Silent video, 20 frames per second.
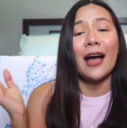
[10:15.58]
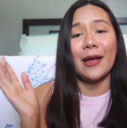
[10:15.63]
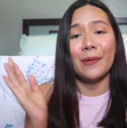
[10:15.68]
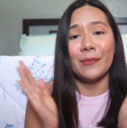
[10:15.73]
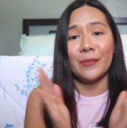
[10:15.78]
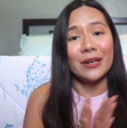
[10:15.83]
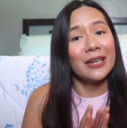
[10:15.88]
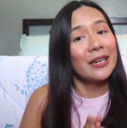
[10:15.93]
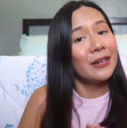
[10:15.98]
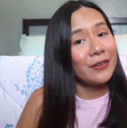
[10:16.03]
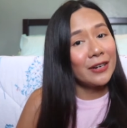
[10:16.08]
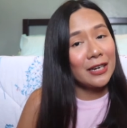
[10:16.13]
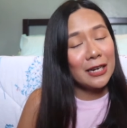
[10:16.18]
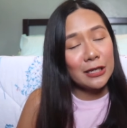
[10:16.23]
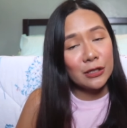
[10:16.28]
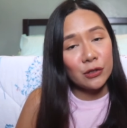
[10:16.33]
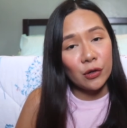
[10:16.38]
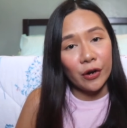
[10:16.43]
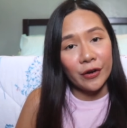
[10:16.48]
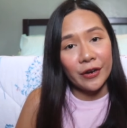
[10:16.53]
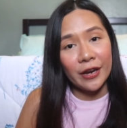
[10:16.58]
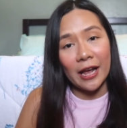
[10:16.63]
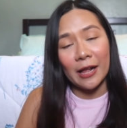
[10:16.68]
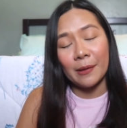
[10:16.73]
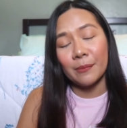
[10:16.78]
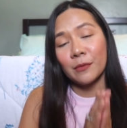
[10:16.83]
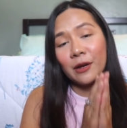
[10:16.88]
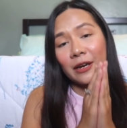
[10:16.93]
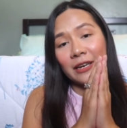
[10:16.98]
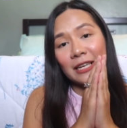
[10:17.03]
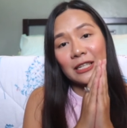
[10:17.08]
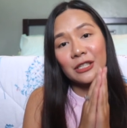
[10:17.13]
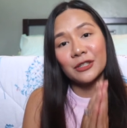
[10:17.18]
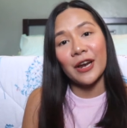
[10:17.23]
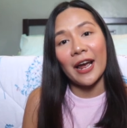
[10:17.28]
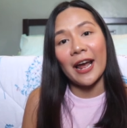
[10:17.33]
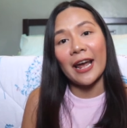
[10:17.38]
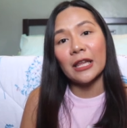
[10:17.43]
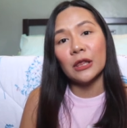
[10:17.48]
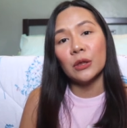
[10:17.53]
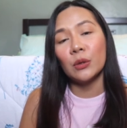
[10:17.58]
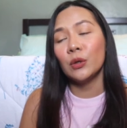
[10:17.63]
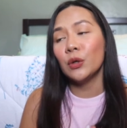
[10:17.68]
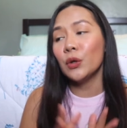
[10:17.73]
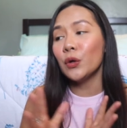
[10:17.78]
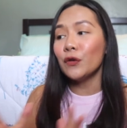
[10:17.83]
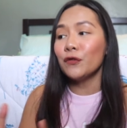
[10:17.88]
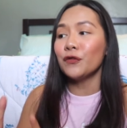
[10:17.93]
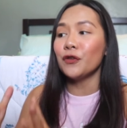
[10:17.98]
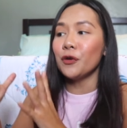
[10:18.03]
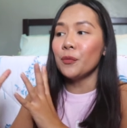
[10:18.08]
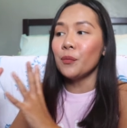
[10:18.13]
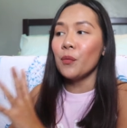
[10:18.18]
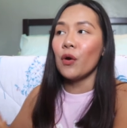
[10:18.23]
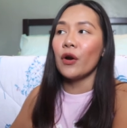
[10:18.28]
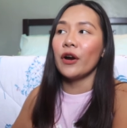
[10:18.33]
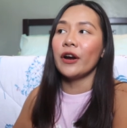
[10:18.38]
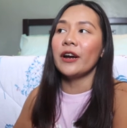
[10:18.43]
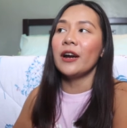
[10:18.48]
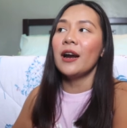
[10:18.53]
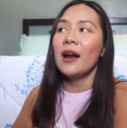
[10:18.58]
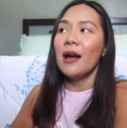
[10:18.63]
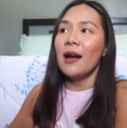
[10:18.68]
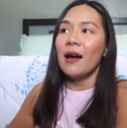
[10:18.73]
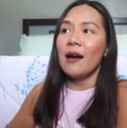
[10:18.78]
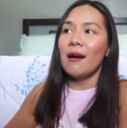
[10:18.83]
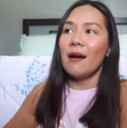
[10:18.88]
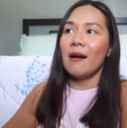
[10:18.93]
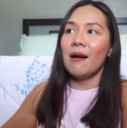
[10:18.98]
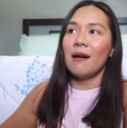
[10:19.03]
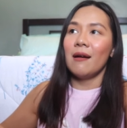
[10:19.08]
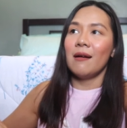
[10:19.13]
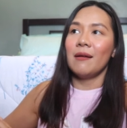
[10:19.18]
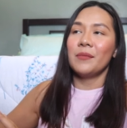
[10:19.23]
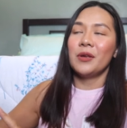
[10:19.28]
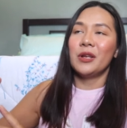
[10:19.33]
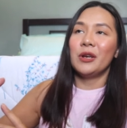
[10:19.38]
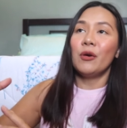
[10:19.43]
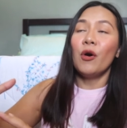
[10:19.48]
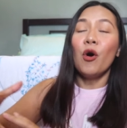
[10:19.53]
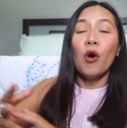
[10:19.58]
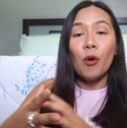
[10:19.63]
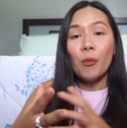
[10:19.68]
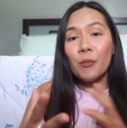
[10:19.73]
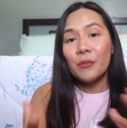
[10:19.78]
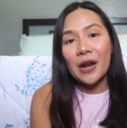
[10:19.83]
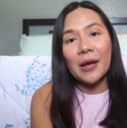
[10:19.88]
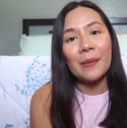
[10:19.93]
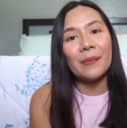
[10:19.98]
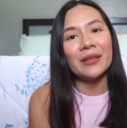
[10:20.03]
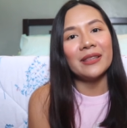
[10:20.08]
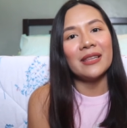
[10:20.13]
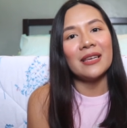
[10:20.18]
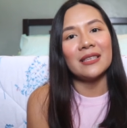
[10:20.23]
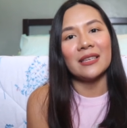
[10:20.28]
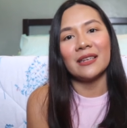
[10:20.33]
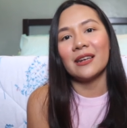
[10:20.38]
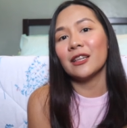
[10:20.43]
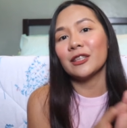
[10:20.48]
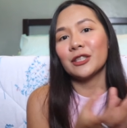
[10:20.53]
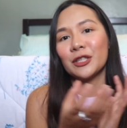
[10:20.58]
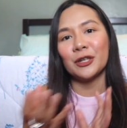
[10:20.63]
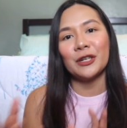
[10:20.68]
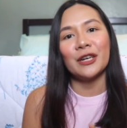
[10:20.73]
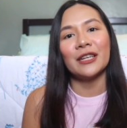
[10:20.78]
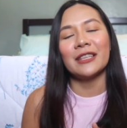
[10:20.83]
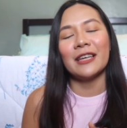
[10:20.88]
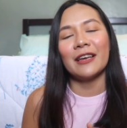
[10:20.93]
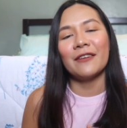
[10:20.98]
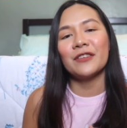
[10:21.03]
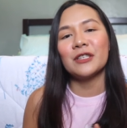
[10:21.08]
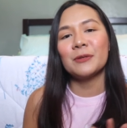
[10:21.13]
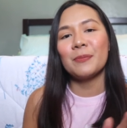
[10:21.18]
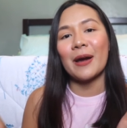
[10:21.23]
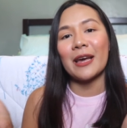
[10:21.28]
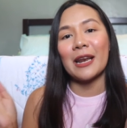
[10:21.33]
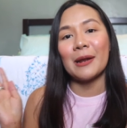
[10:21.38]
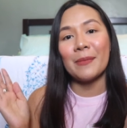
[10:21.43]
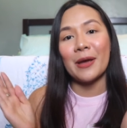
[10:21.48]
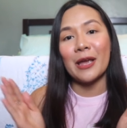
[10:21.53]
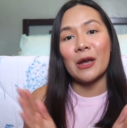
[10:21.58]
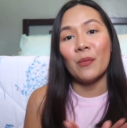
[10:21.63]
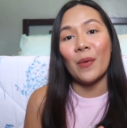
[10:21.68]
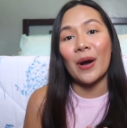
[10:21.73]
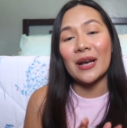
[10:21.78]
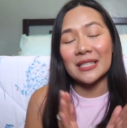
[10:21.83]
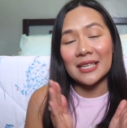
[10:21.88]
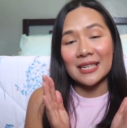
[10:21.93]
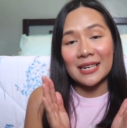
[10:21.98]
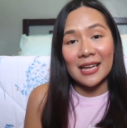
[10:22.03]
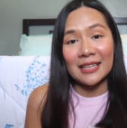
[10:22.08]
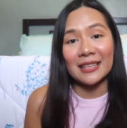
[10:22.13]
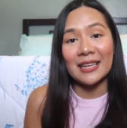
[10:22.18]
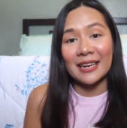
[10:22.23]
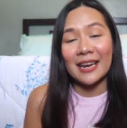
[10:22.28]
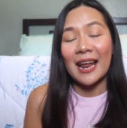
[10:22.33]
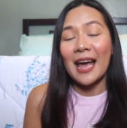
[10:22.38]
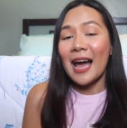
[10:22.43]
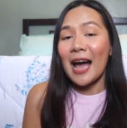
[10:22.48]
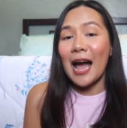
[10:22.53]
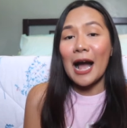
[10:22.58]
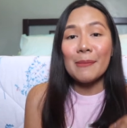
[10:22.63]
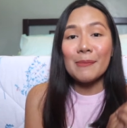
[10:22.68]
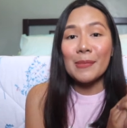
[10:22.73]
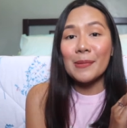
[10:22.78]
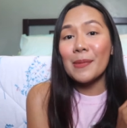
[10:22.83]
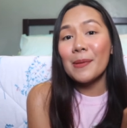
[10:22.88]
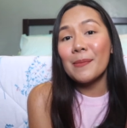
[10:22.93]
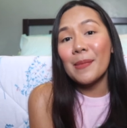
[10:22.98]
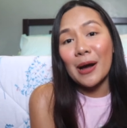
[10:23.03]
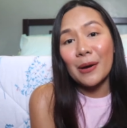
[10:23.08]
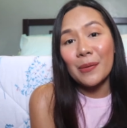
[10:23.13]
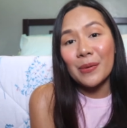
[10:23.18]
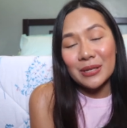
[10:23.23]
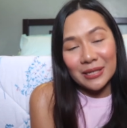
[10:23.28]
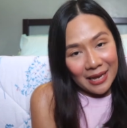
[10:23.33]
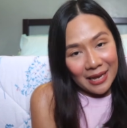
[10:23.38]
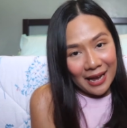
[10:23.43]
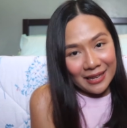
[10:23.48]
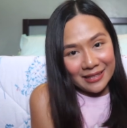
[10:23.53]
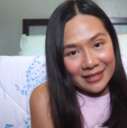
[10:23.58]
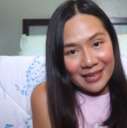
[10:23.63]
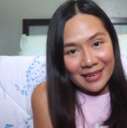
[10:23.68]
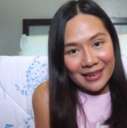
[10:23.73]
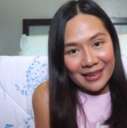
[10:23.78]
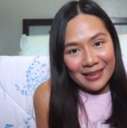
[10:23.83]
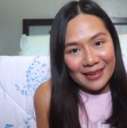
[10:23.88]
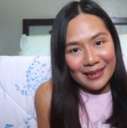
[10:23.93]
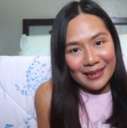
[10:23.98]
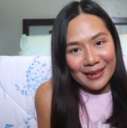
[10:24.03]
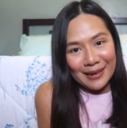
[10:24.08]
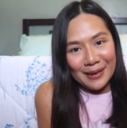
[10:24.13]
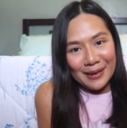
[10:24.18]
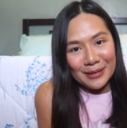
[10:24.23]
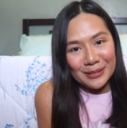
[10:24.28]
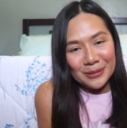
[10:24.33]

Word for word: I'm really, really sorry. I'm gonna try to look for more, home remedies and alternatives para maiwasan natin ang pamamawis ng ating kilikili.